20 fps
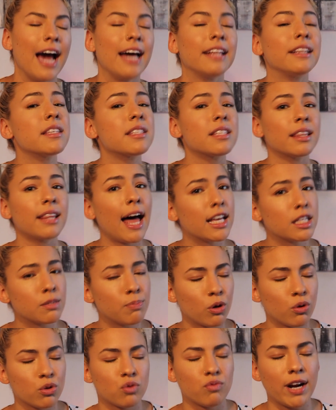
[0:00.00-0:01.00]
And this last
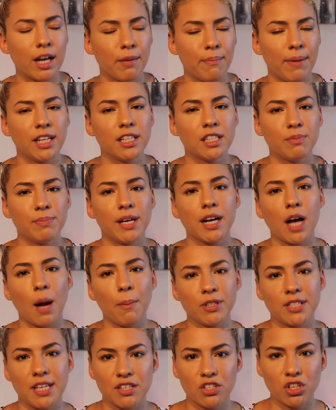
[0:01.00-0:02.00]
book was recommended to me a
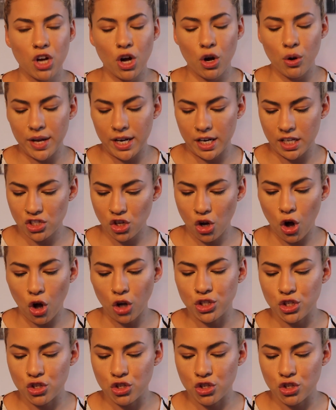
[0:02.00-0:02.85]
couple days ago, and it's called